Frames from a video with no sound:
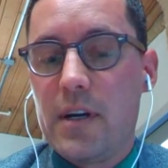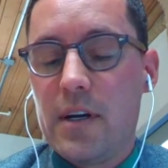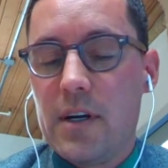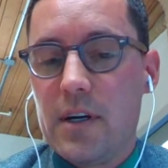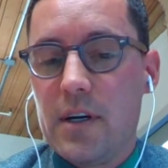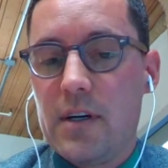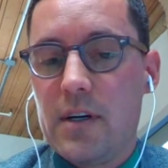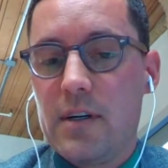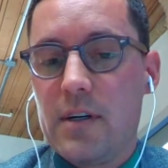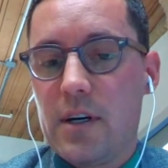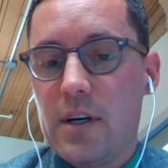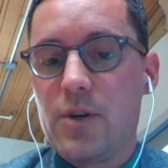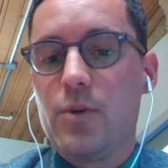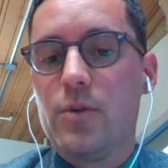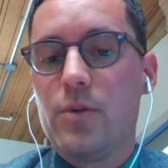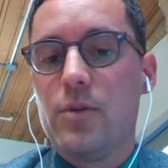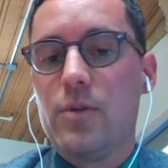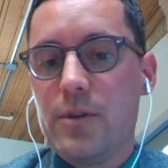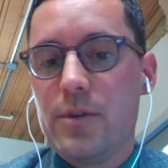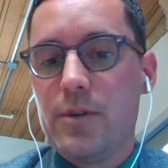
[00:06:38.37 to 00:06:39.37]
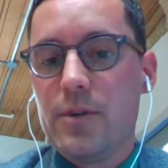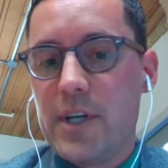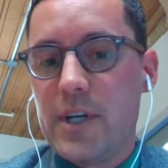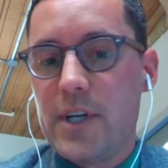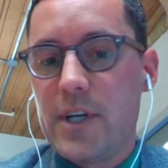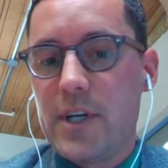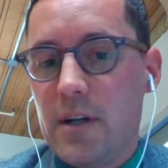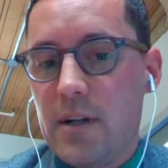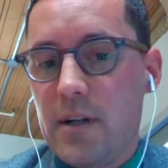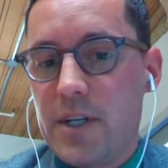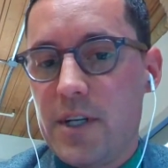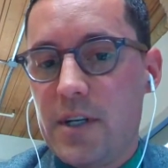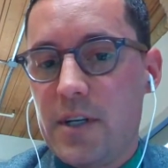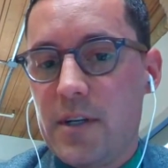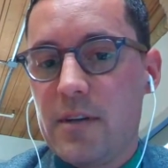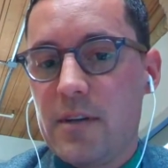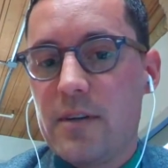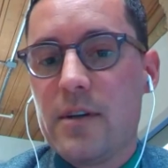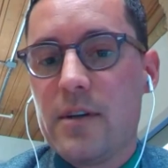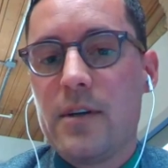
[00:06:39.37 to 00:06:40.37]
a cool new technology